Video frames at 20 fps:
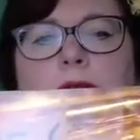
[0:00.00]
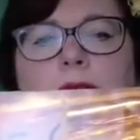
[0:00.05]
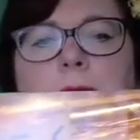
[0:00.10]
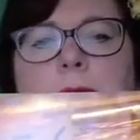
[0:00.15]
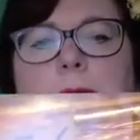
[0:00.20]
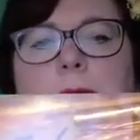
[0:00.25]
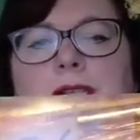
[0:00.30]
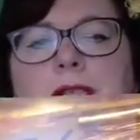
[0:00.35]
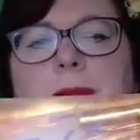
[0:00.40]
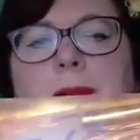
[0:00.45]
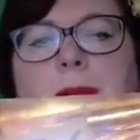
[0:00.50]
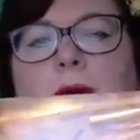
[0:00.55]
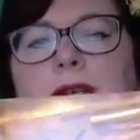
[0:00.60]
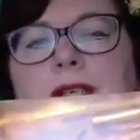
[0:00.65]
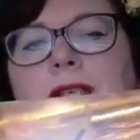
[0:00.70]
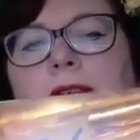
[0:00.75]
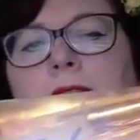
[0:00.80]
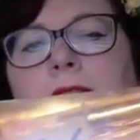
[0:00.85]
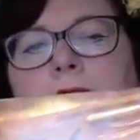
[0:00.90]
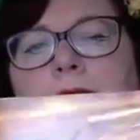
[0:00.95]
remember to
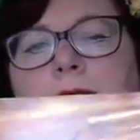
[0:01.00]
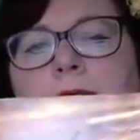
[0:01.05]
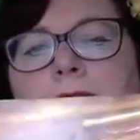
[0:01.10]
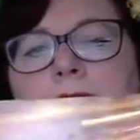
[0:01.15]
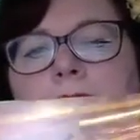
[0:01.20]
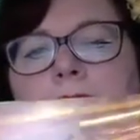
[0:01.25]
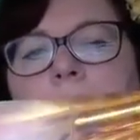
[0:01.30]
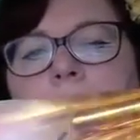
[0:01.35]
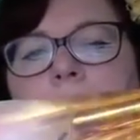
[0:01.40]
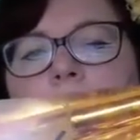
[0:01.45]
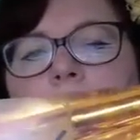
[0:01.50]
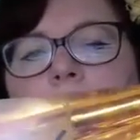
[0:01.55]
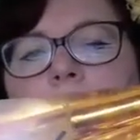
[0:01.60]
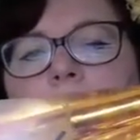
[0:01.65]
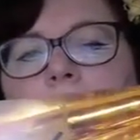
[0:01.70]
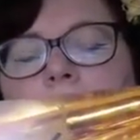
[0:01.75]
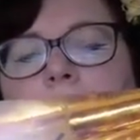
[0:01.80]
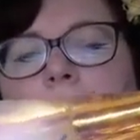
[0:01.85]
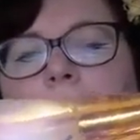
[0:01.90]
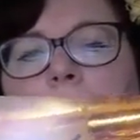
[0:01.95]
point it in the right direction.
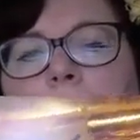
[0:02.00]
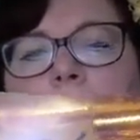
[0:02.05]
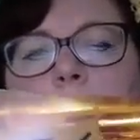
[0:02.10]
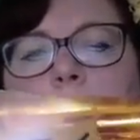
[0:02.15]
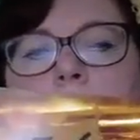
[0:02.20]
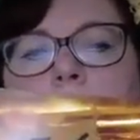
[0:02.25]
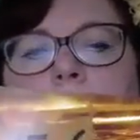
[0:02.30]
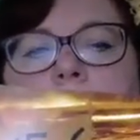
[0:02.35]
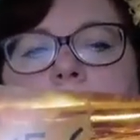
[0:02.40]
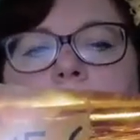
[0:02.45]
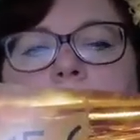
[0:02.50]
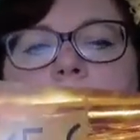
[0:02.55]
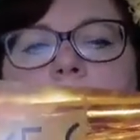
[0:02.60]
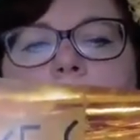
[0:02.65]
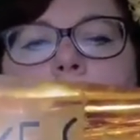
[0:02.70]
So there you go. The Wolves and the